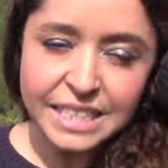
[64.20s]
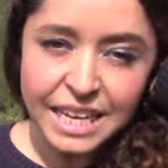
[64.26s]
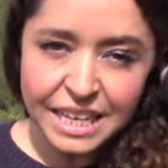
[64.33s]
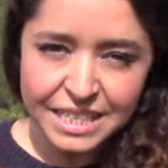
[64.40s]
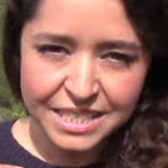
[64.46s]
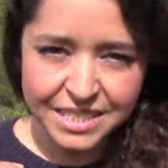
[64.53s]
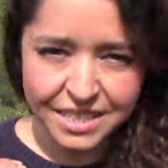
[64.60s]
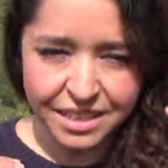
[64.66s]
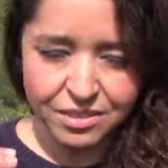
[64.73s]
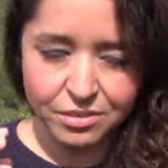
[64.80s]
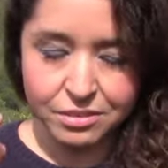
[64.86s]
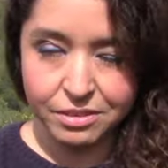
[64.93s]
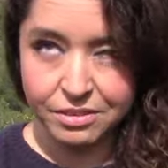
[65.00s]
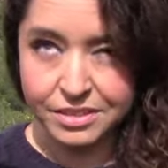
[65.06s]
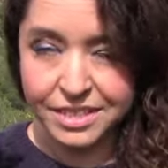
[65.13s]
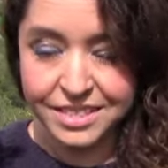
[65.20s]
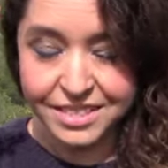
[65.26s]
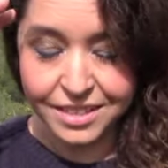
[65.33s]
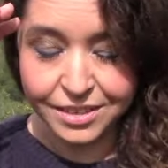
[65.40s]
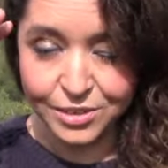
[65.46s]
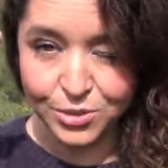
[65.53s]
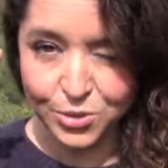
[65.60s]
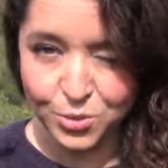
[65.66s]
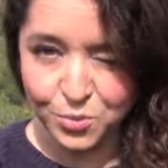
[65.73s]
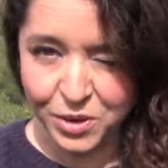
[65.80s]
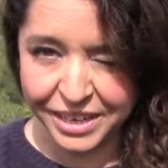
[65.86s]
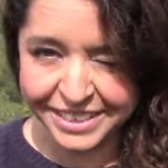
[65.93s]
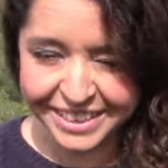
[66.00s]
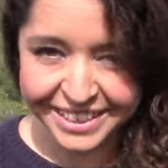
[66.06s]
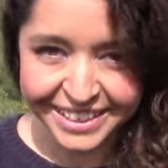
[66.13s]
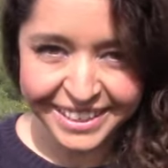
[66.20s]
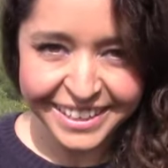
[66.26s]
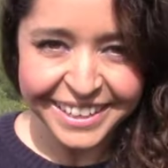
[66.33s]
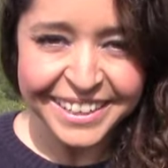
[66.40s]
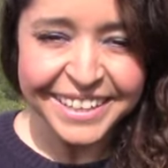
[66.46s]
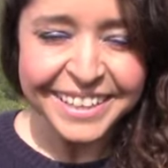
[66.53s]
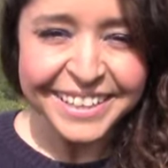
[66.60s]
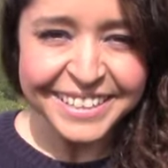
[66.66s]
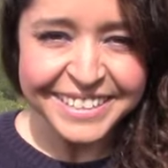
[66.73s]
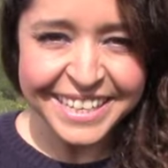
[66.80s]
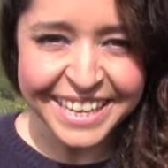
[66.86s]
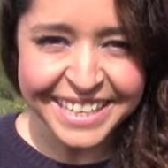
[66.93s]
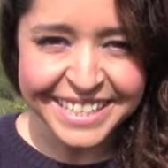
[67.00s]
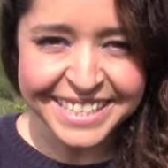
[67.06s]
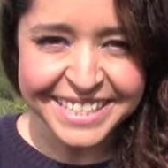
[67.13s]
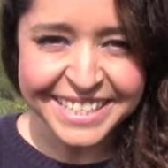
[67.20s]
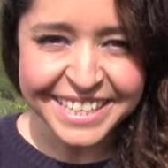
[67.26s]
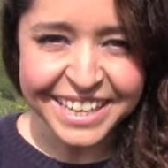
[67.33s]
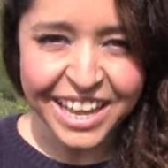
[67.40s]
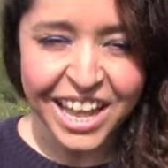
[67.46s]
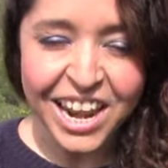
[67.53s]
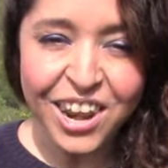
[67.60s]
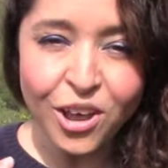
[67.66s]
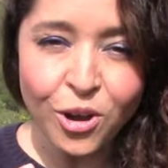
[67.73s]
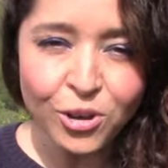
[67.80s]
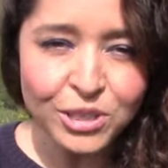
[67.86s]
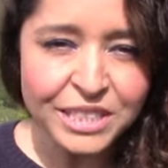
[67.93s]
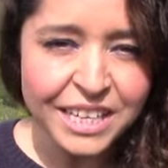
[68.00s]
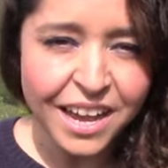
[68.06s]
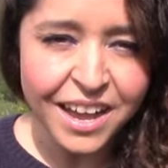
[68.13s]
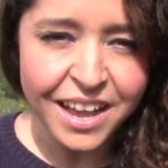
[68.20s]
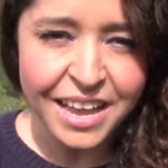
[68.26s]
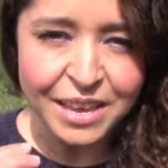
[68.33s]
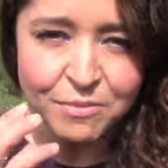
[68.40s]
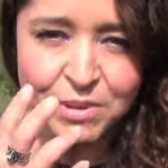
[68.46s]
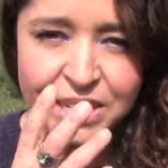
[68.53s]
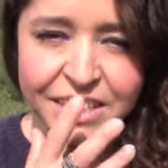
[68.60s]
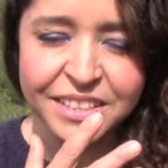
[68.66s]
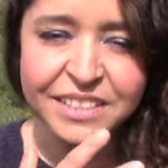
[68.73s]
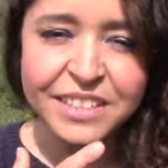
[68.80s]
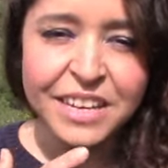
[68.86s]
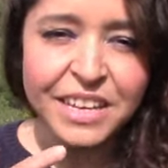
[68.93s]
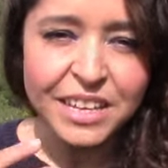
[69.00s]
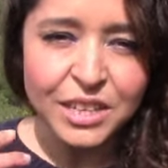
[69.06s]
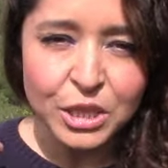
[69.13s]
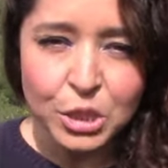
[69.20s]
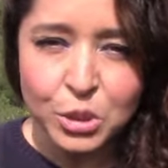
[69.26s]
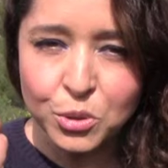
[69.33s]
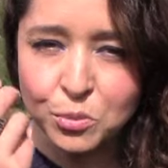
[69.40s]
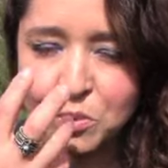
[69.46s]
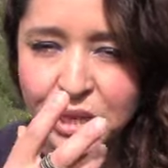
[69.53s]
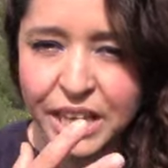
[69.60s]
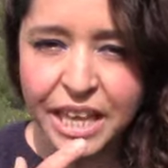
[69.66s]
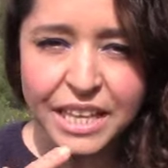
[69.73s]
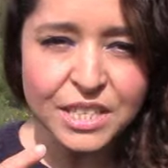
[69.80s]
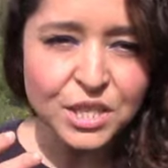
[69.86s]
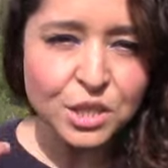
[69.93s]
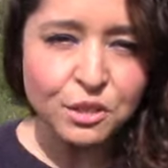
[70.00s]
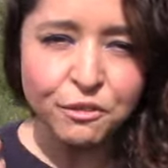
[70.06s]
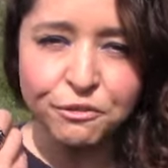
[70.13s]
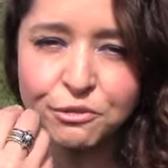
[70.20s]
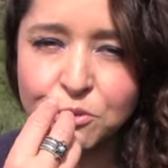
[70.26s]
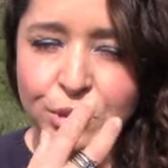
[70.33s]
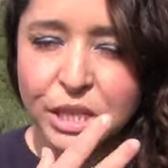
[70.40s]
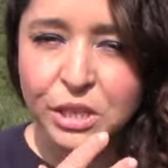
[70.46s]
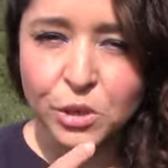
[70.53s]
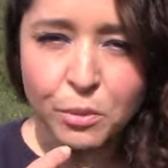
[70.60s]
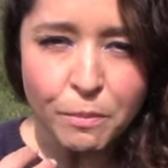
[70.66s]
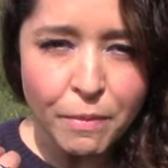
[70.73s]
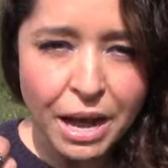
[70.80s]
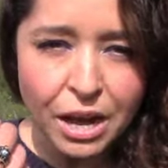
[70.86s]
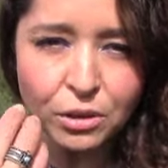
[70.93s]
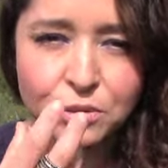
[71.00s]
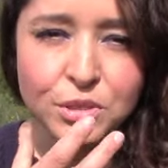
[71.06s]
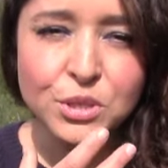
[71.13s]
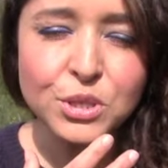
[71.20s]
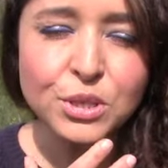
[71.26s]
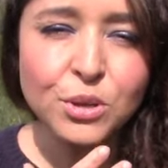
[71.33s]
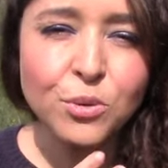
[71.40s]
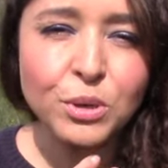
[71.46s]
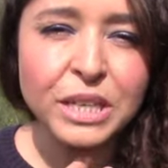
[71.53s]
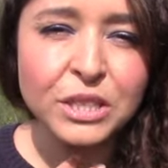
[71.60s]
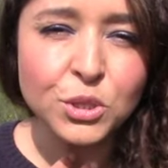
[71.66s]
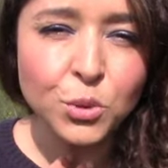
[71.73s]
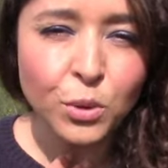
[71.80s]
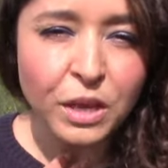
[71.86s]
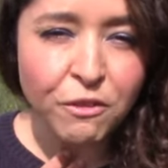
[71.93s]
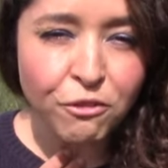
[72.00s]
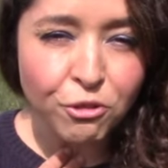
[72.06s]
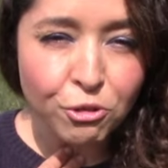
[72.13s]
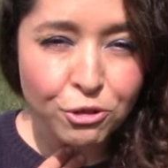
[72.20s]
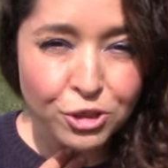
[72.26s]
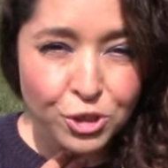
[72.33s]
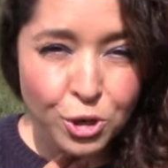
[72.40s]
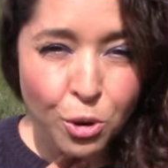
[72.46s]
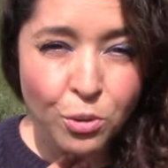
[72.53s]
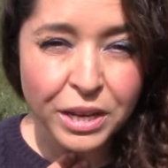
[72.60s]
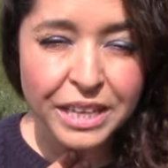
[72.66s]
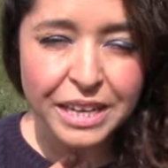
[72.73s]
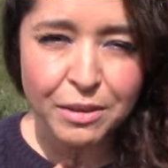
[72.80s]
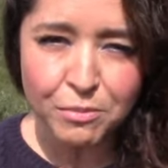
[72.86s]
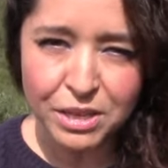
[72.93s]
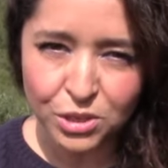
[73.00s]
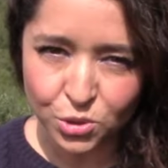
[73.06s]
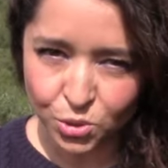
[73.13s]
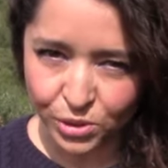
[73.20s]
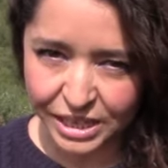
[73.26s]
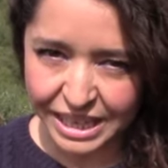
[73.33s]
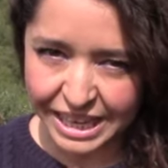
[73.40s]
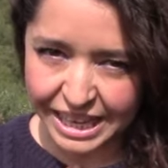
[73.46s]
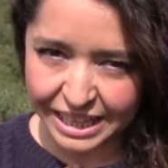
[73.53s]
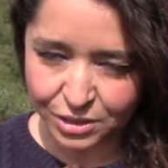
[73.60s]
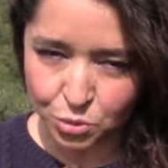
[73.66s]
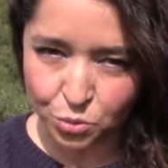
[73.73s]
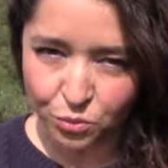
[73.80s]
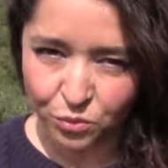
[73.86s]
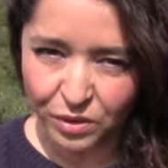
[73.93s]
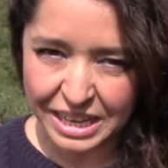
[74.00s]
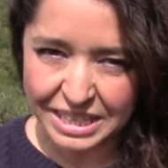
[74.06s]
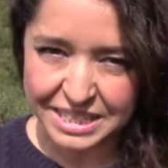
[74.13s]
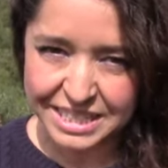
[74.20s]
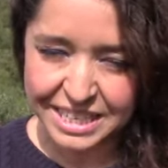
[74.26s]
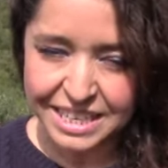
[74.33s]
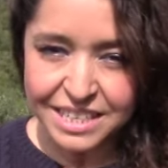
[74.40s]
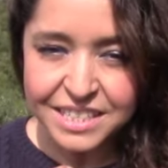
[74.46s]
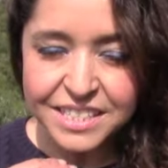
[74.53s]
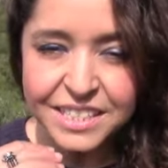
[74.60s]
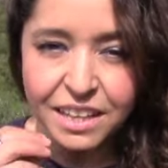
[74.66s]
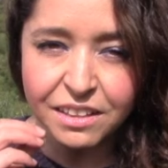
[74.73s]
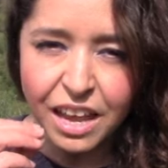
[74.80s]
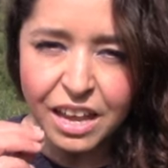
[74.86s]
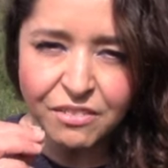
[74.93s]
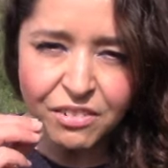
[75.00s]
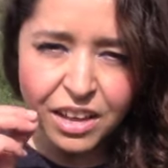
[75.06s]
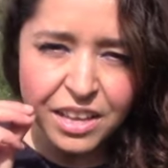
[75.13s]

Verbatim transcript: takes, the sun is so bright, takes a long time, and it lubricates the food in your mouth slowly. So if you're choking, it means you're eating too fast. Saliva